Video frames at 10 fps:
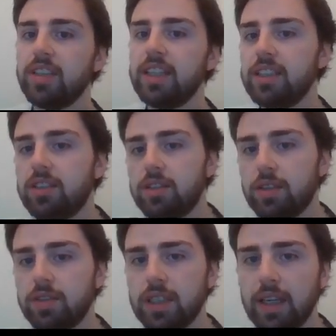This is just,
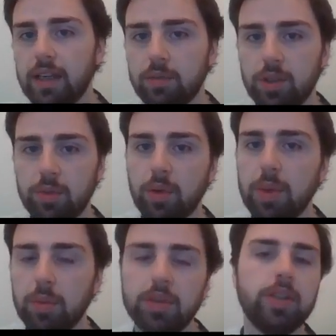obviously, you
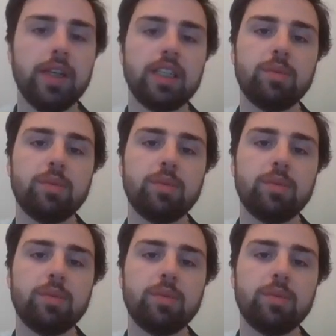probably wouldn't do this,